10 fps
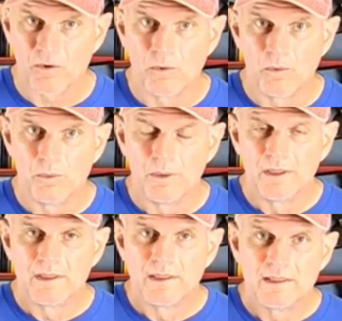whole
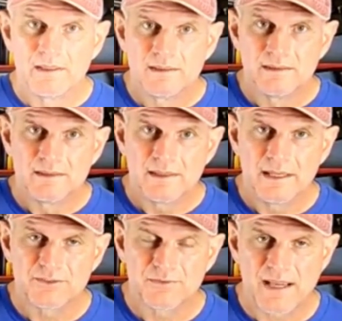
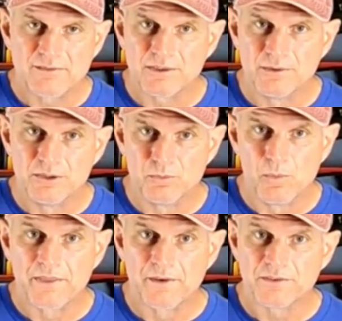S5 II is
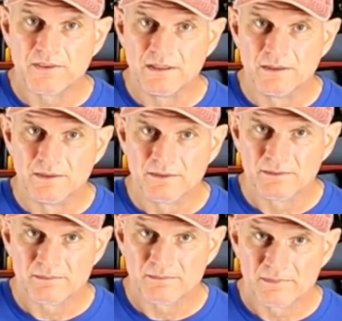weather sealed.
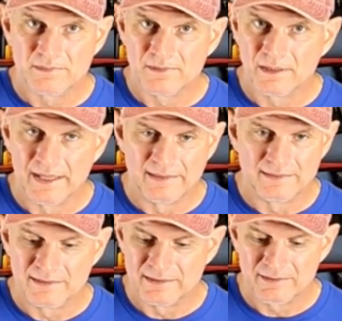The
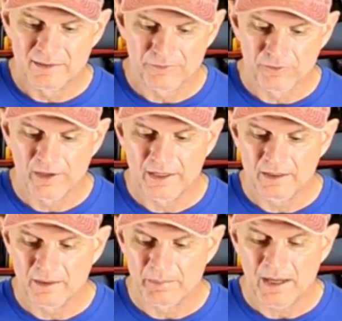lenses, the
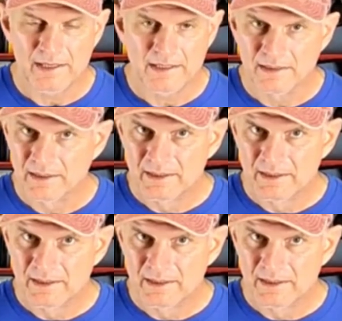frame, the body,